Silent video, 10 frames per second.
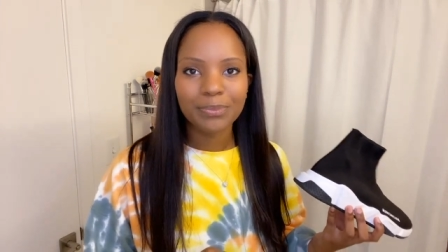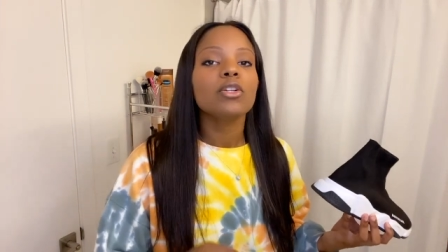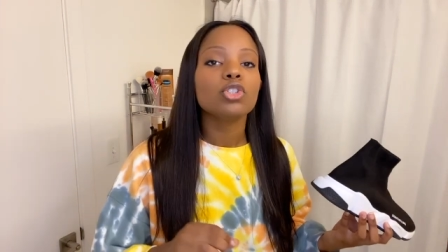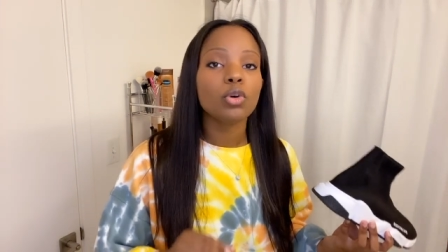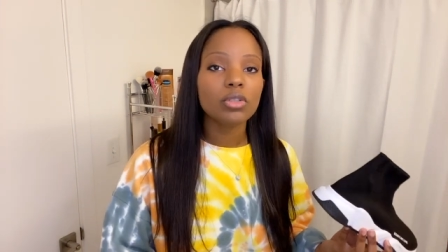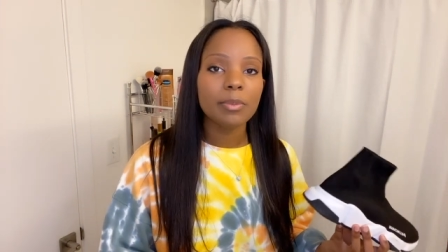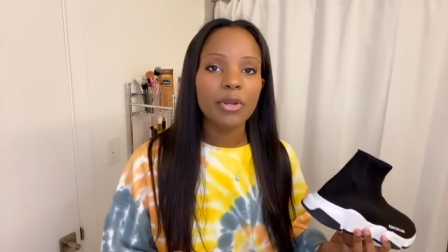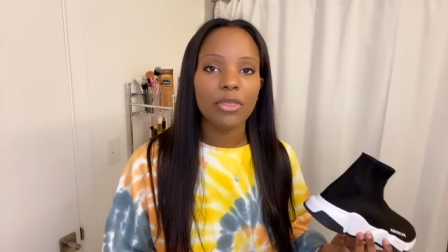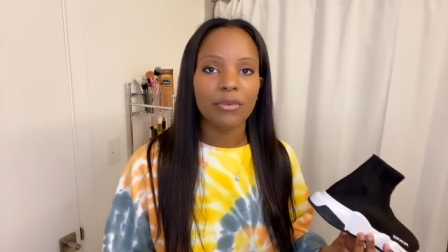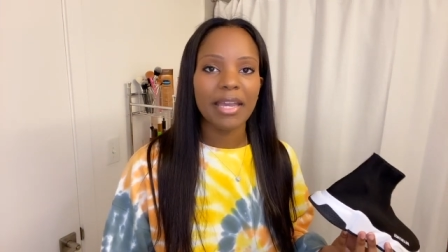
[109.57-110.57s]
Tool
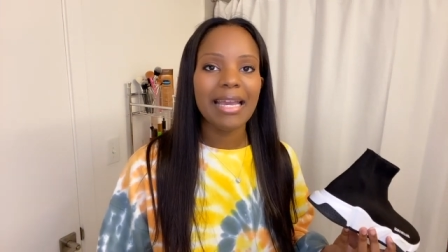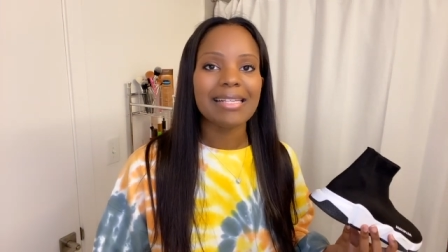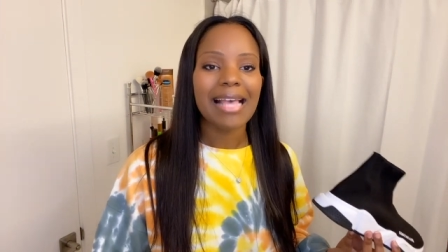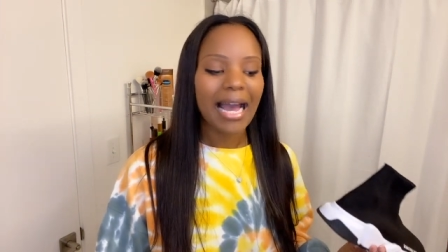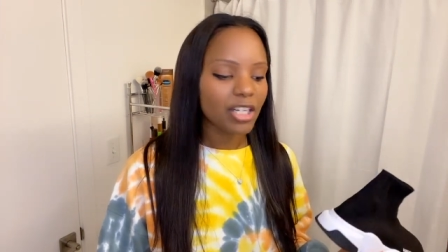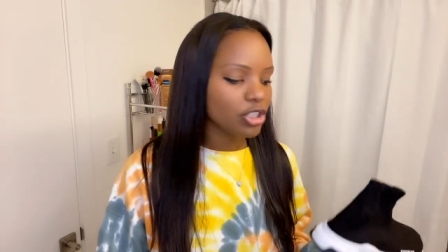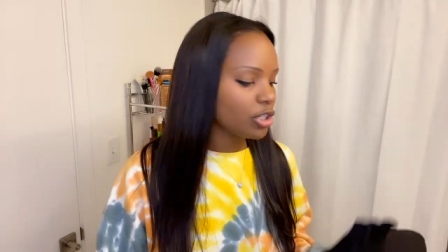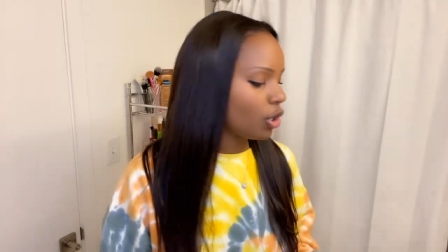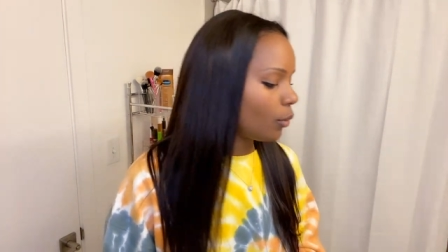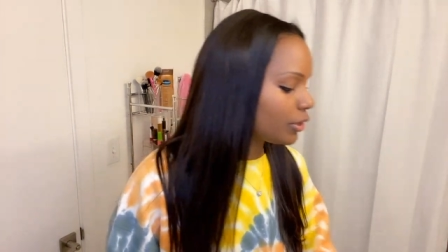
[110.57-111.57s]
number 3 is actually
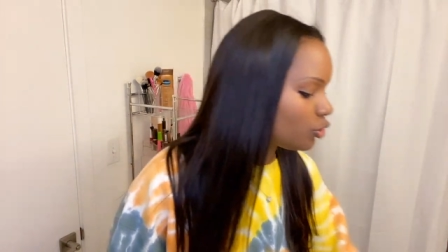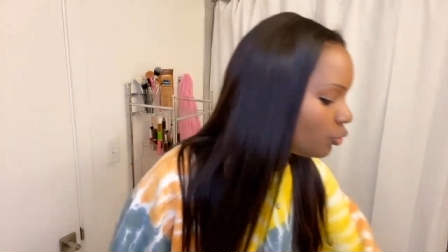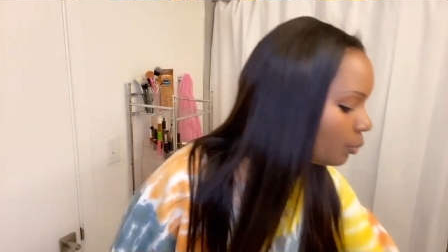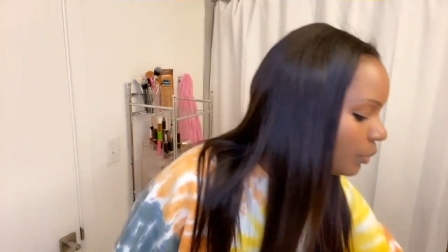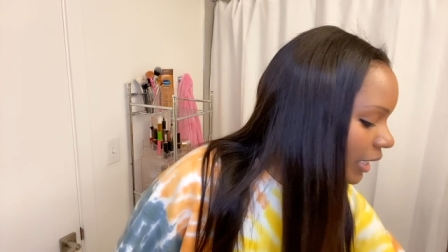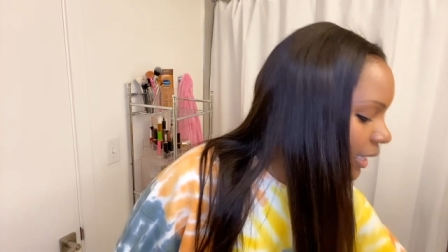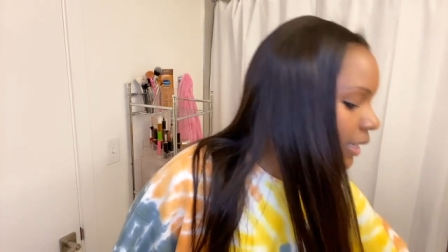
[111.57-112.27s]
going to be